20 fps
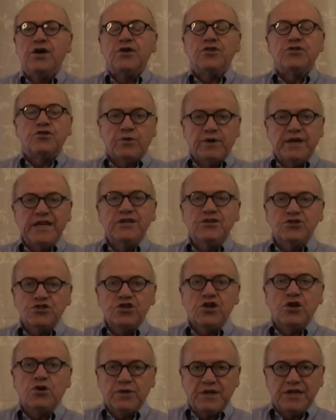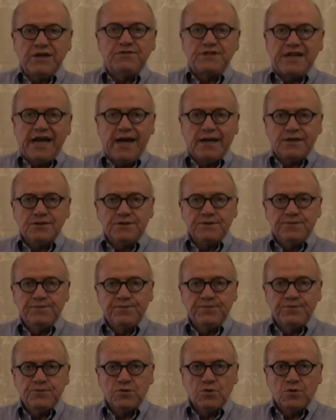there is no gift tax,
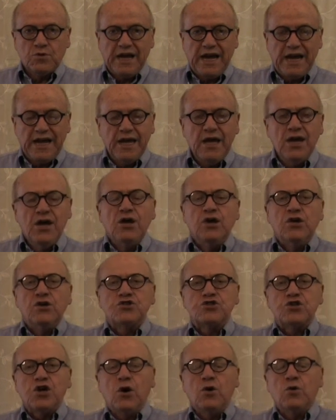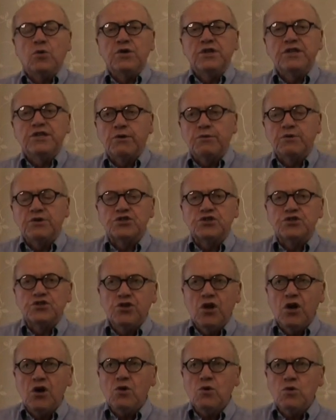okay? So there is
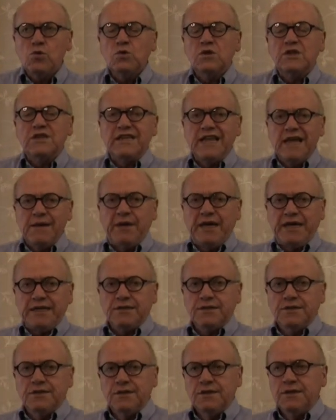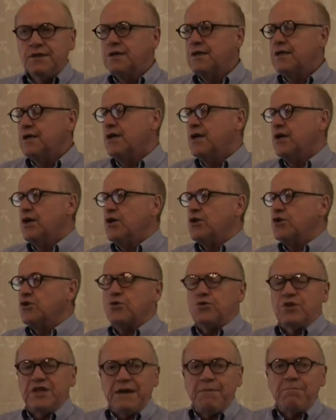no limit
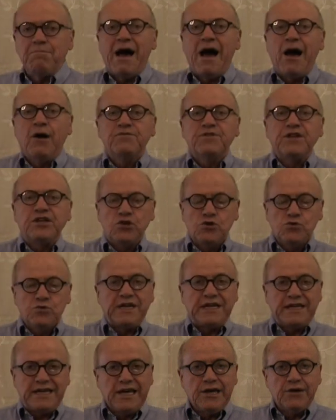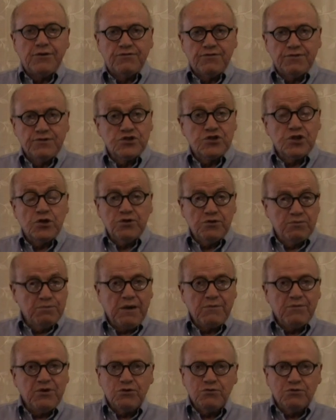to the amount that you can give. So you
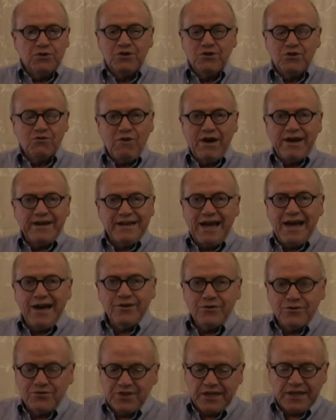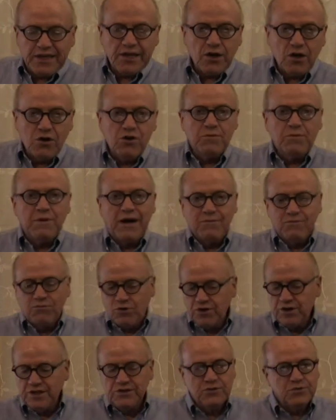remember, you're right now, you're thinking, oh, I'm
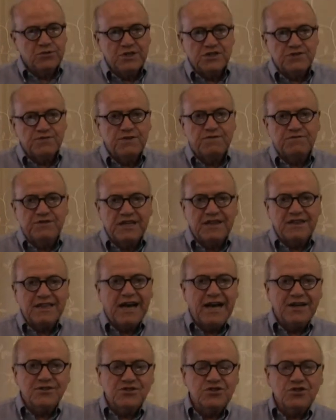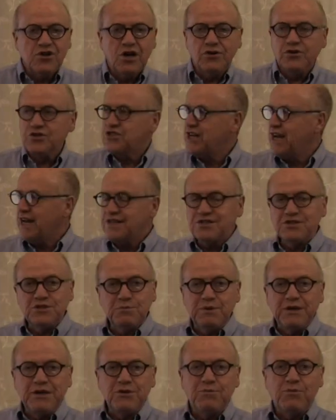gonna do these $15,000 checks to
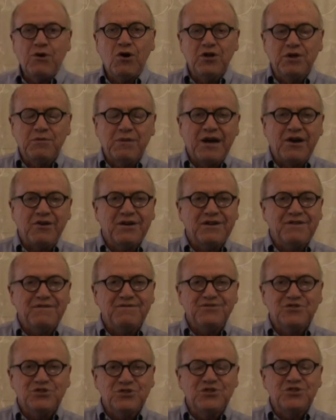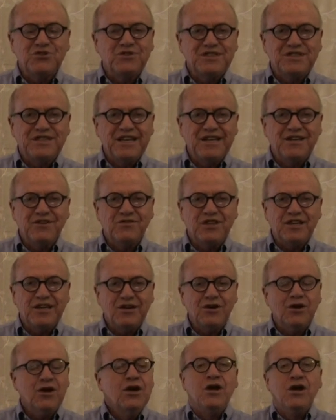Peter, Paul, and Mary Jr. at the end of the
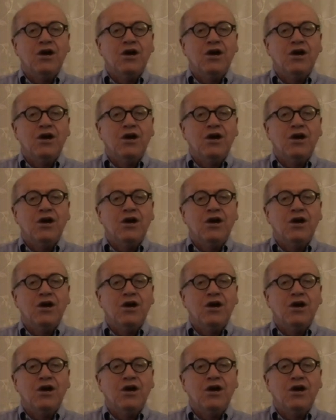year.